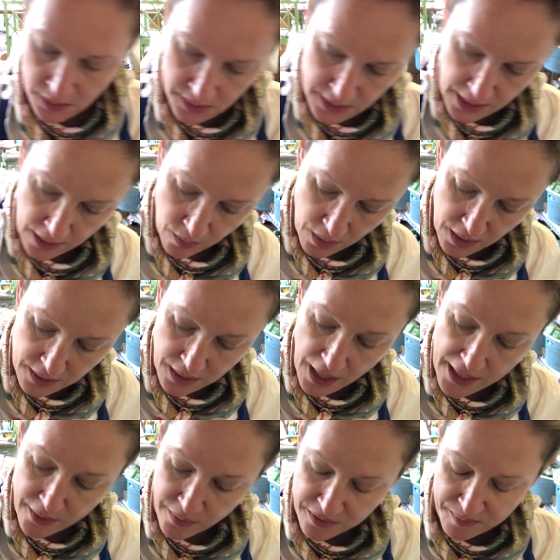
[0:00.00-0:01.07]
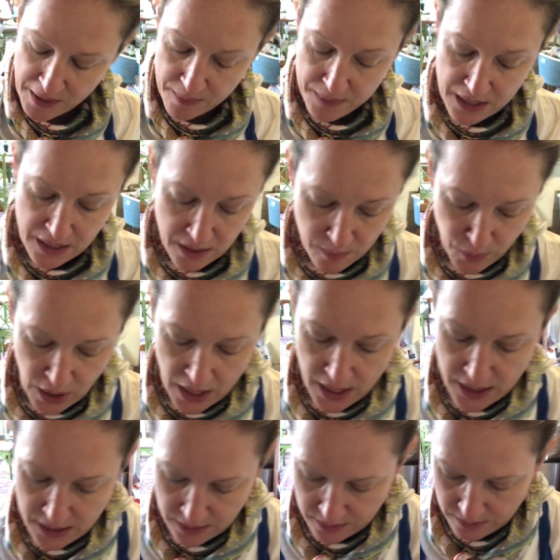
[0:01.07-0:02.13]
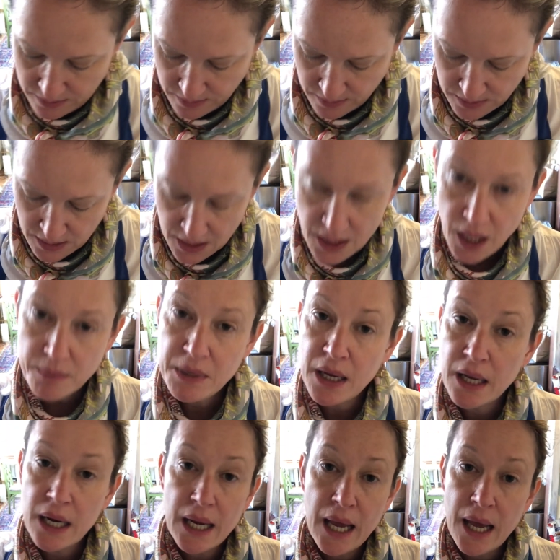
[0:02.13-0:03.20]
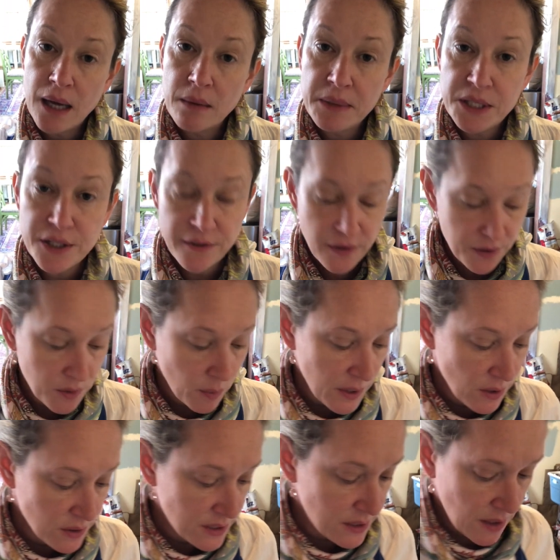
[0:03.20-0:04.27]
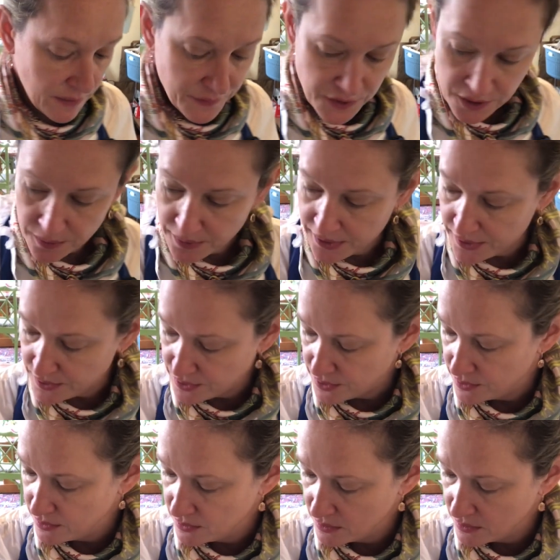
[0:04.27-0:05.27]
Now, unlike with my banana bread, I'm not gonna add a bunch of other weird stuff to it.